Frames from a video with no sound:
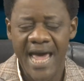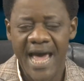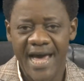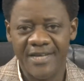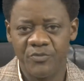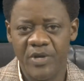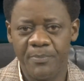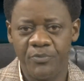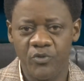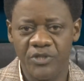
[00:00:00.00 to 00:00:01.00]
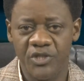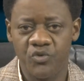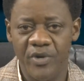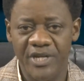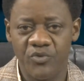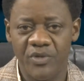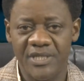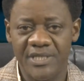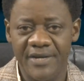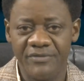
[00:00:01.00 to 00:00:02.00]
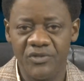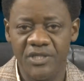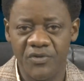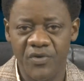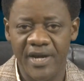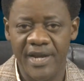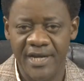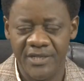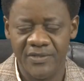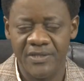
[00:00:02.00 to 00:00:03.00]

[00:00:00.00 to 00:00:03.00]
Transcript: as we approach the 2027 general elections.